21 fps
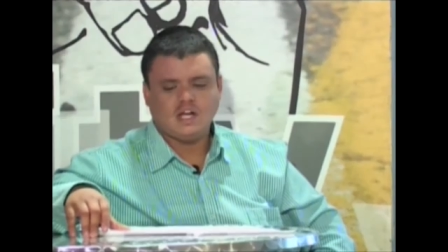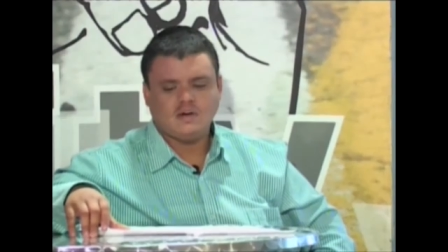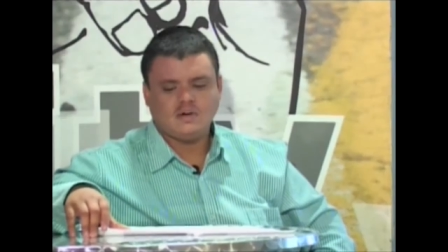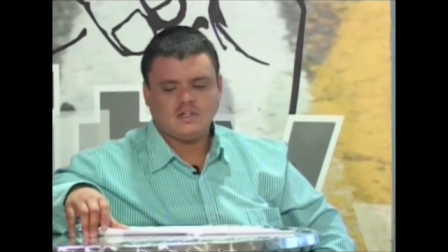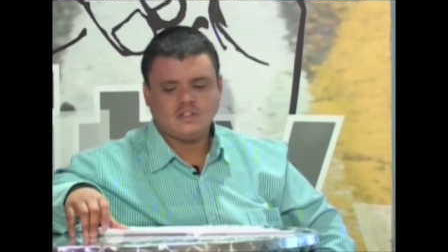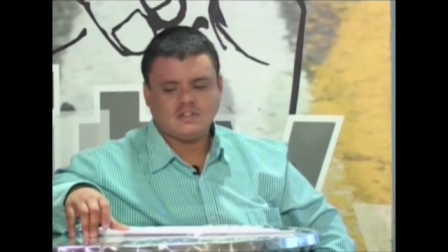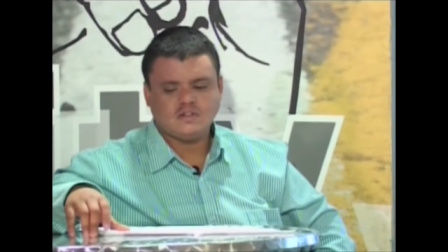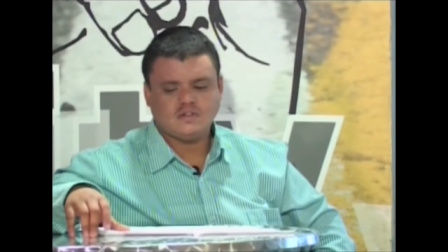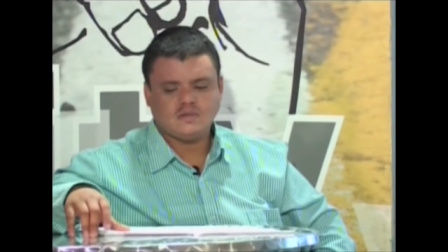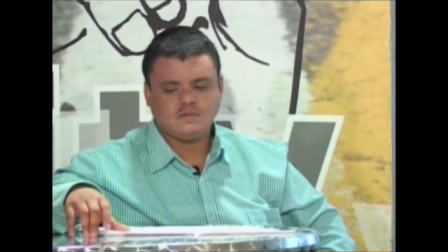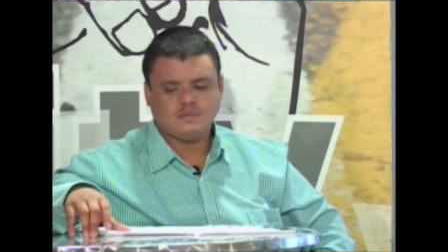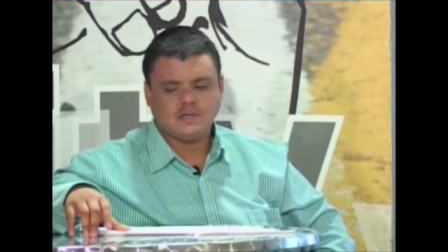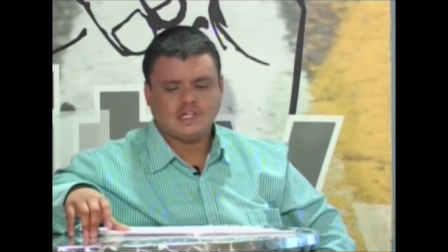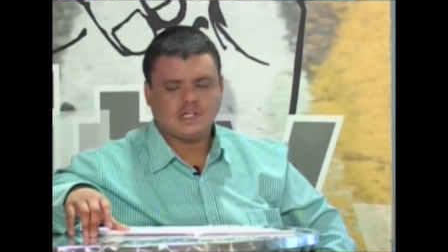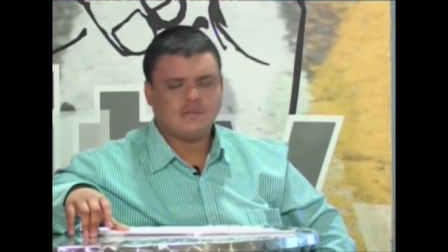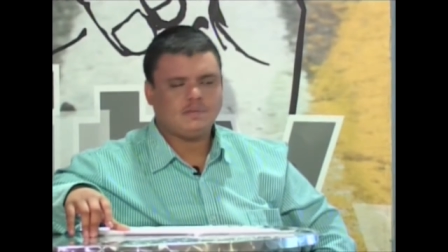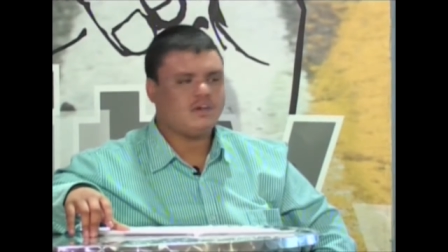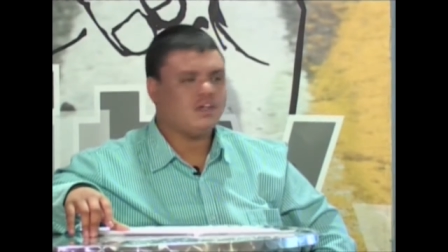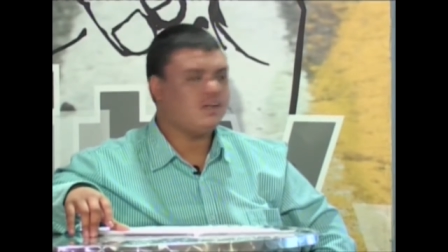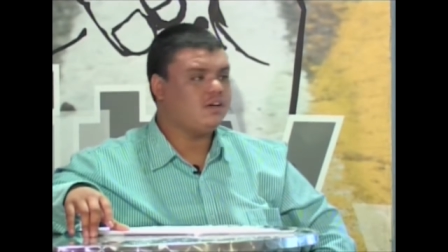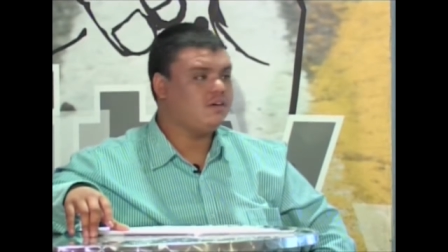want to pick
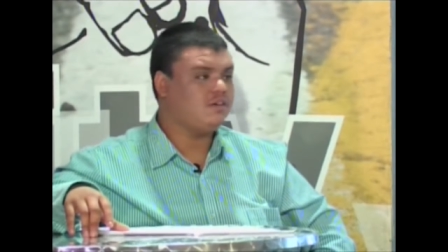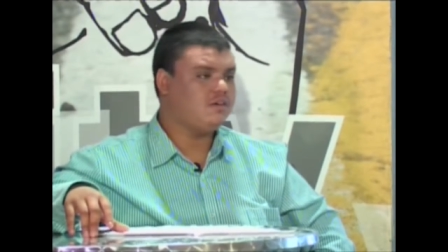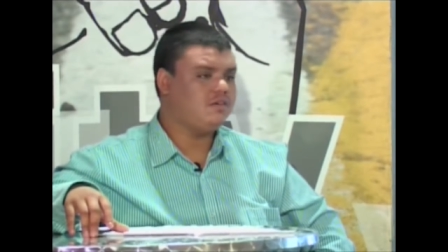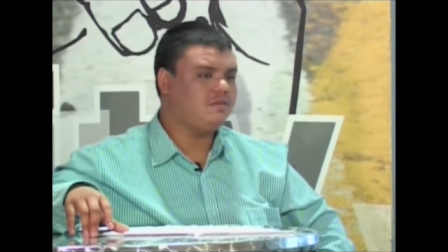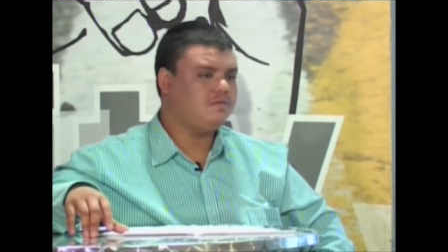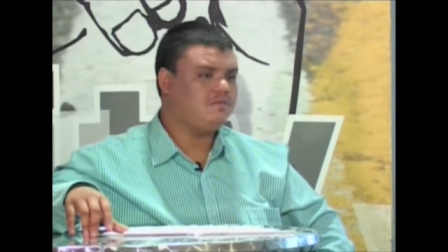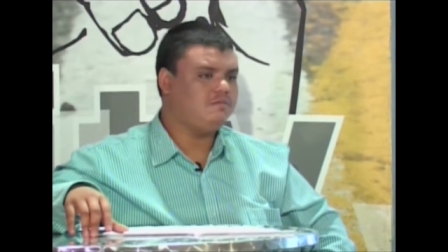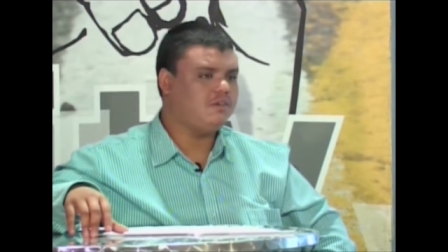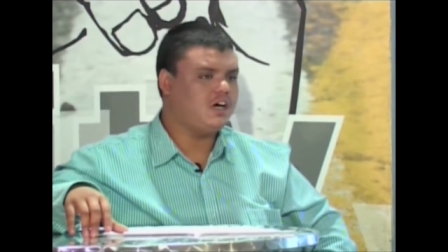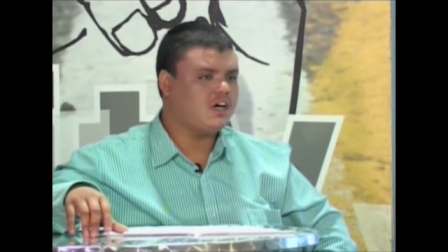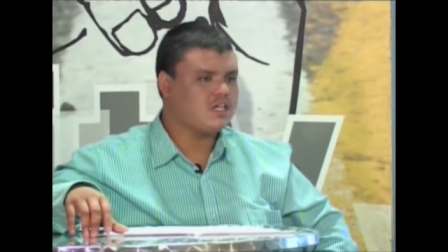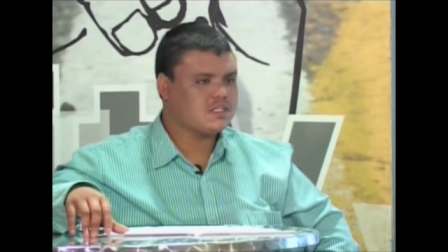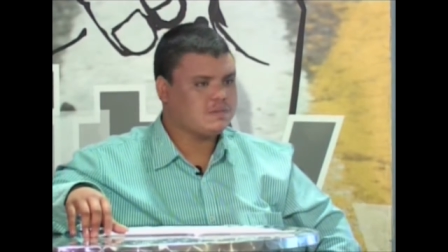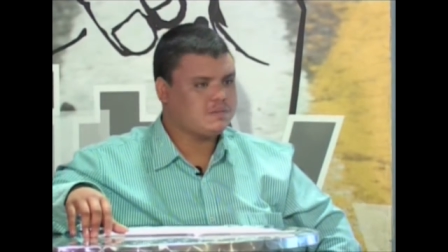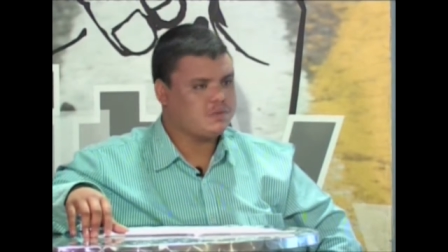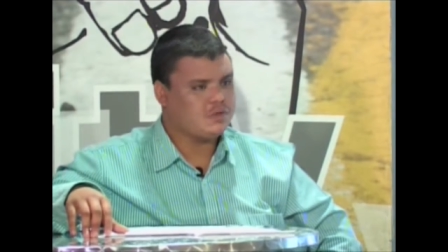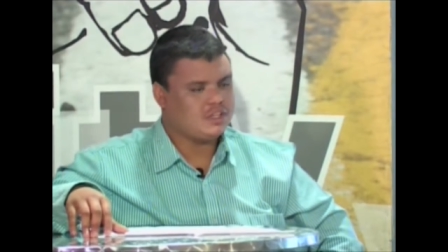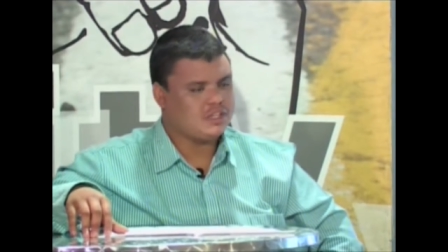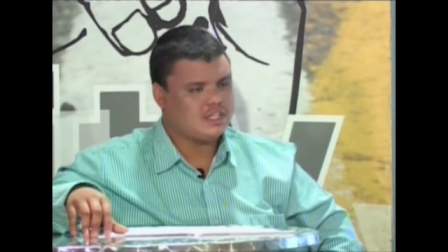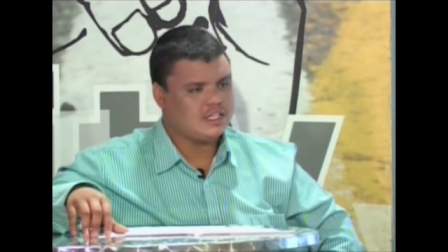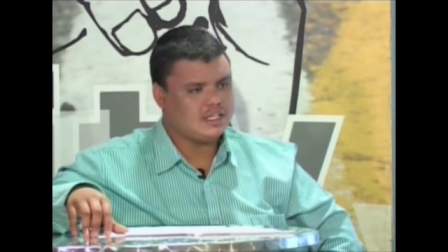up on Mark's
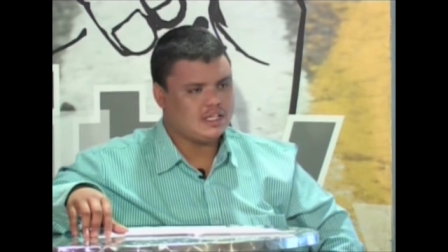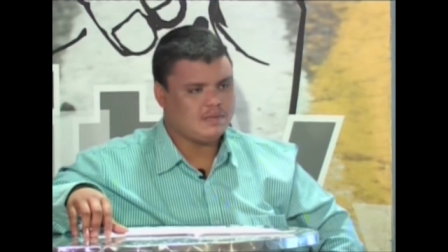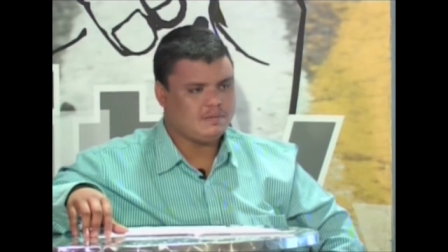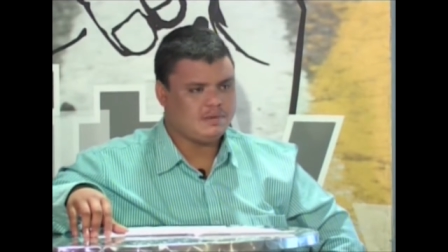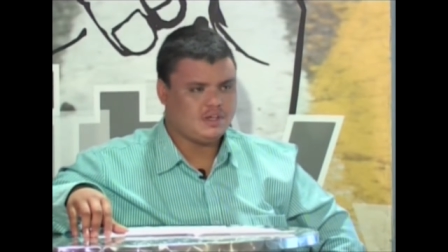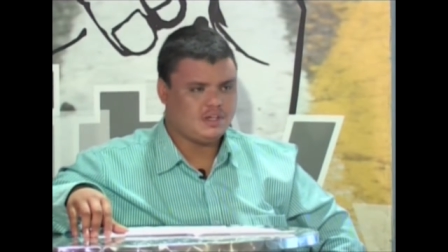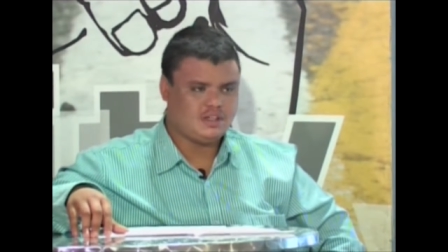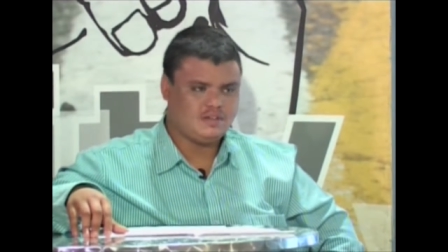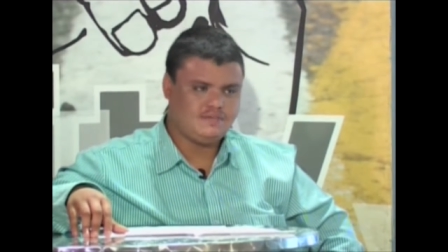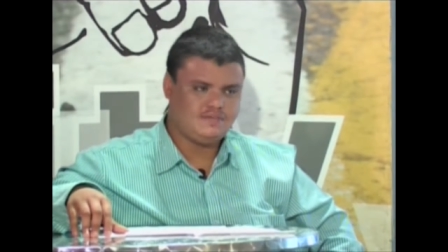point there about